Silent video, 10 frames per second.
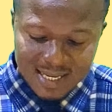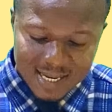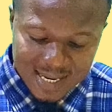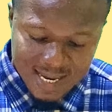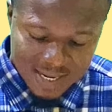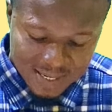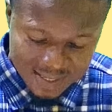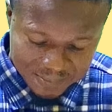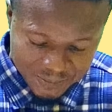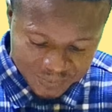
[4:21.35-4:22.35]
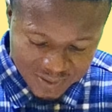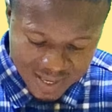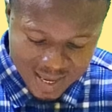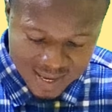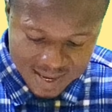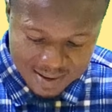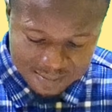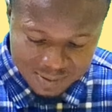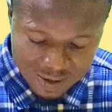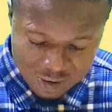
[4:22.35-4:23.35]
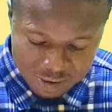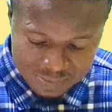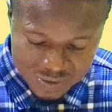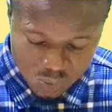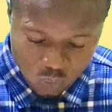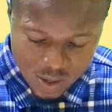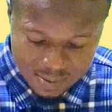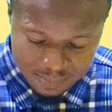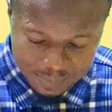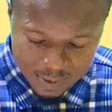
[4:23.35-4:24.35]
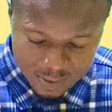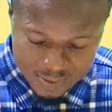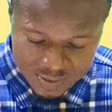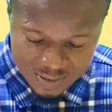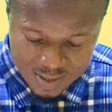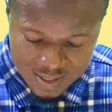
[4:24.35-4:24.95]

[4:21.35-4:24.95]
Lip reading: Again, a becomes 1 plus